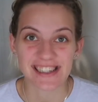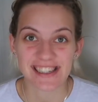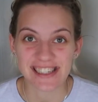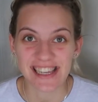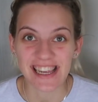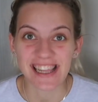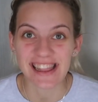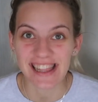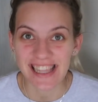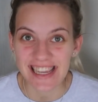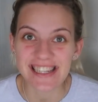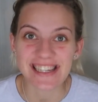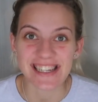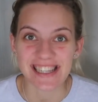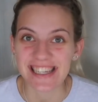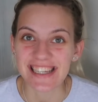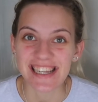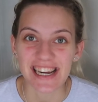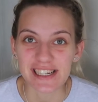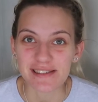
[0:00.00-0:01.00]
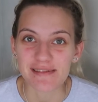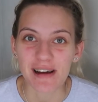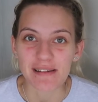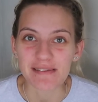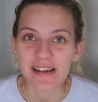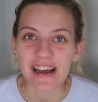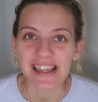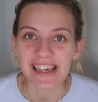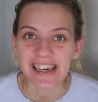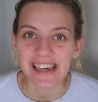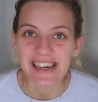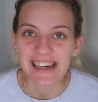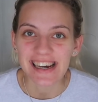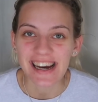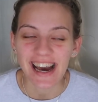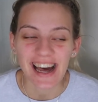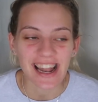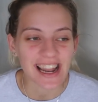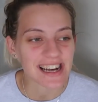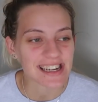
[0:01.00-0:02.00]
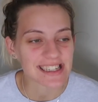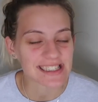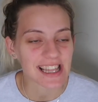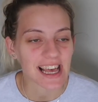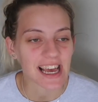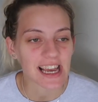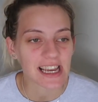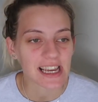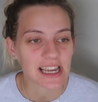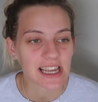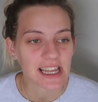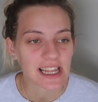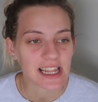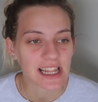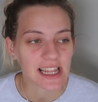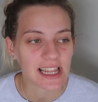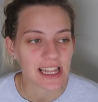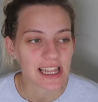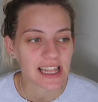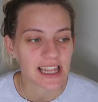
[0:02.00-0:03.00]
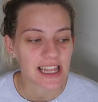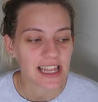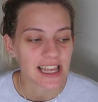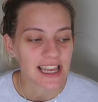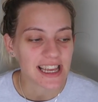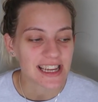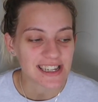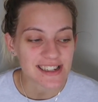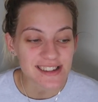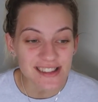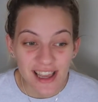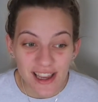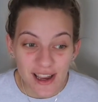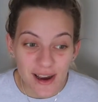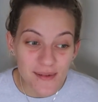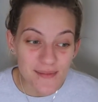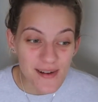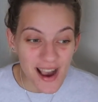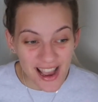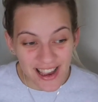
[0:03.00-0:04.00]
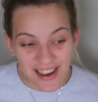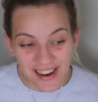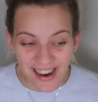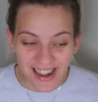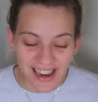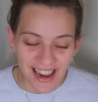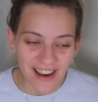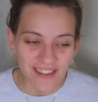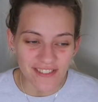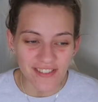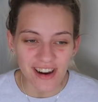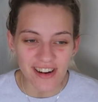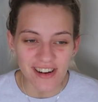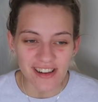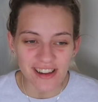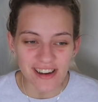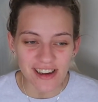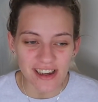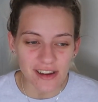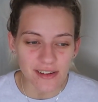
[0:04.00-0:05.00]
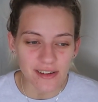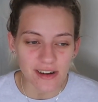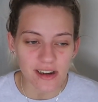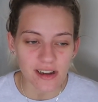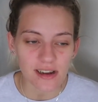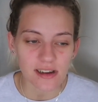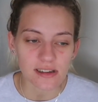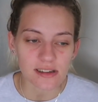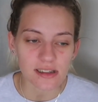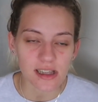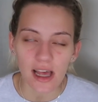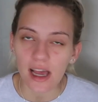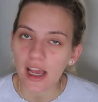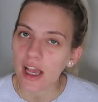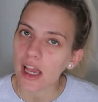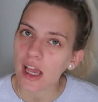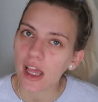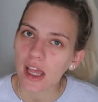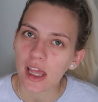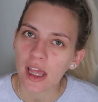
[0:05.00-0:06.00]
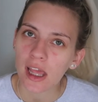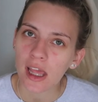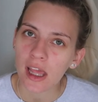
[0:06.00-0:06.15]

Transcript: she literally touched my belly. And I was like, she's like, oh my god, how far along are you? And